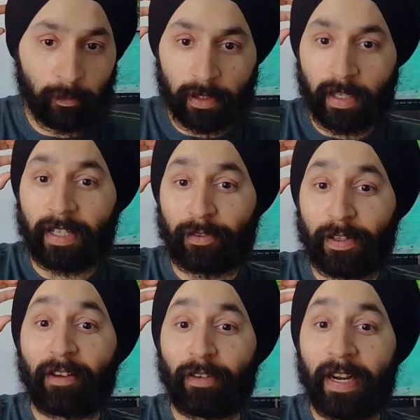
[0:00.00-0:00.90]
Well, thanks for
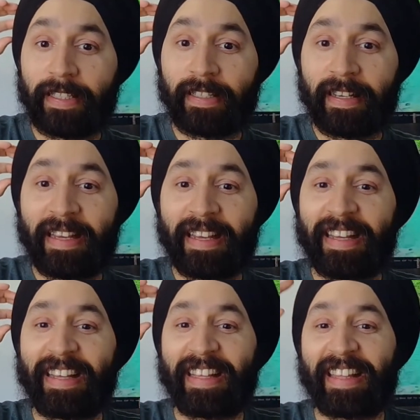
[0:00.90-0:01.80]
that rant.
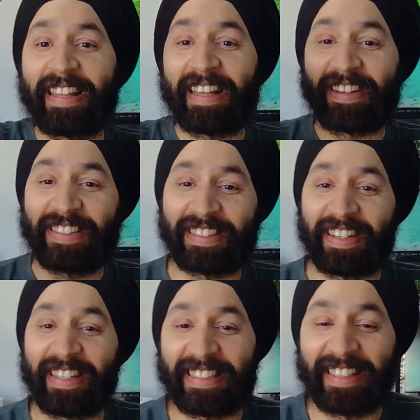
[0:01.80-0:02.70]
That was
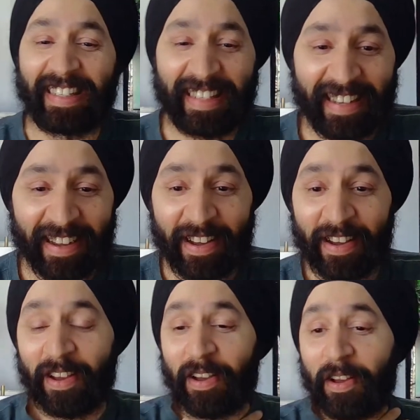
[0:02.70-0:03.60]
crazy.
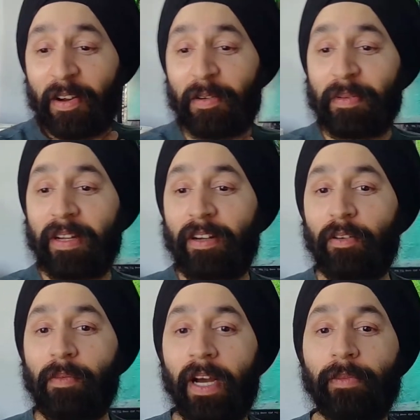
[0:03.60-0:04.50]
But it
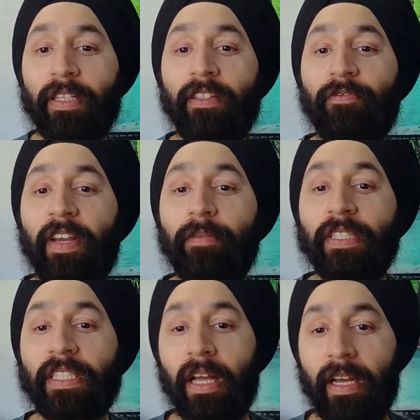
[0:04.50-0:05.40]
reminded me of the
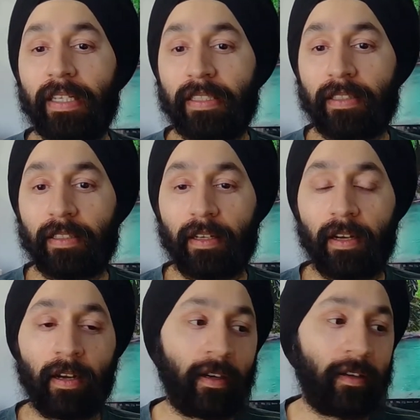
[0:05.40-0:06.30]
famous line
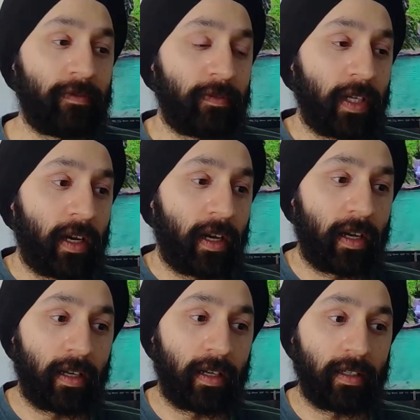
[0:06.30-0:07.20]
of,
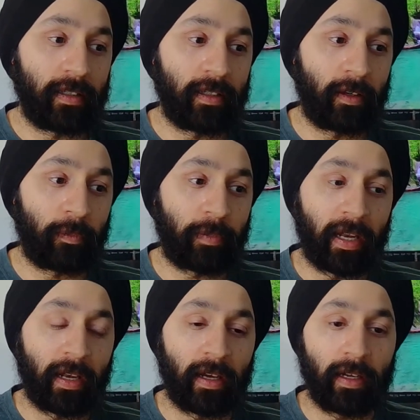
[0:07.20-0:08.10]

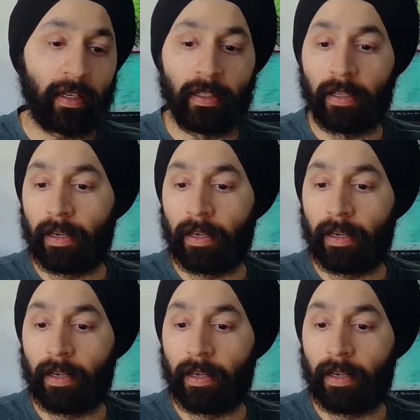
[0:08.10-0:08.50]
Pehla